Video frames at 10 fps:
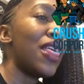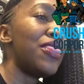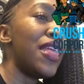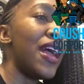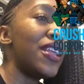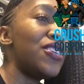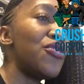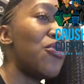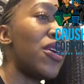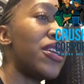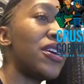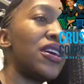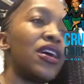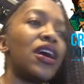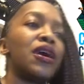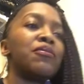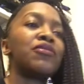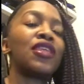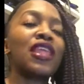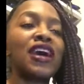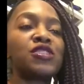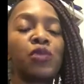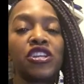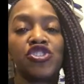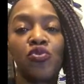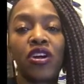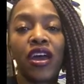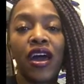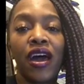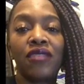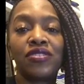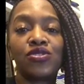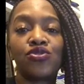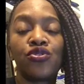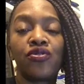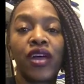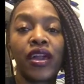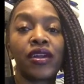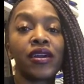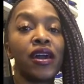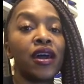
then you want to, the last page you want to have is sort of like,